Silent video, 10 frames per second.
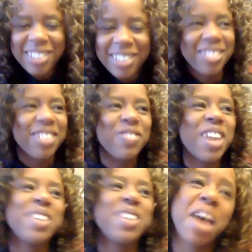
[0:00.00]

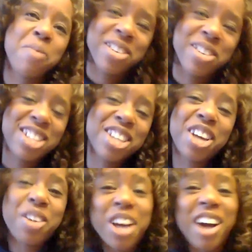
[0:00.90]
Maybe that person should
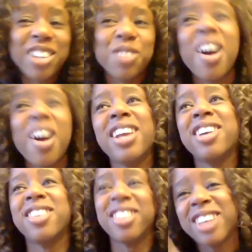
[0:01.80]
go talk to Ronnie
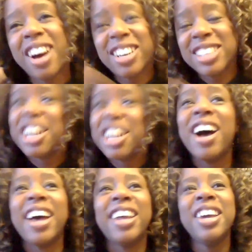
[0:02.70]
or go talk to
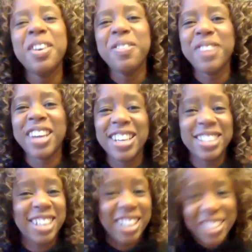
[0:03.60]
Scott,
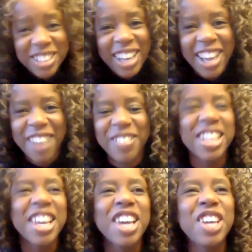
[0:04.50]
because it's like, I was,
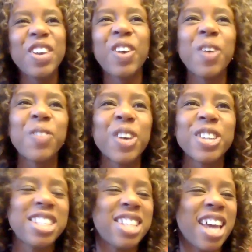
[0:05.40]
you know, and one
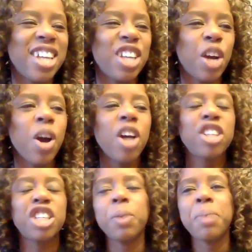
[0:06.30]
person said, you know,
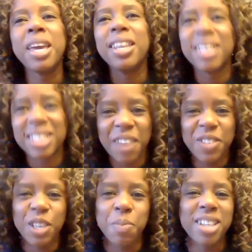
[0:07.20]
she repeated stuff
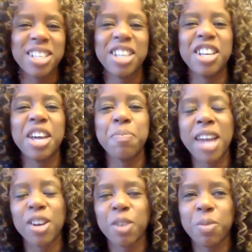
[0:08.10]
too much and it
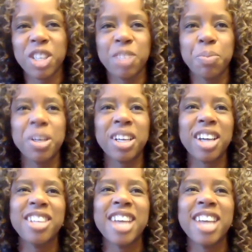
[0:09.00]
made her book
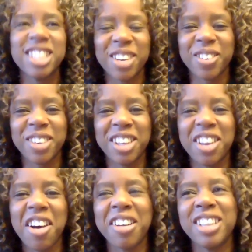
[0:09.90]
unnecessarily
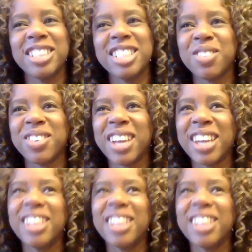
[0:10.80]
long. And it's just sort of like,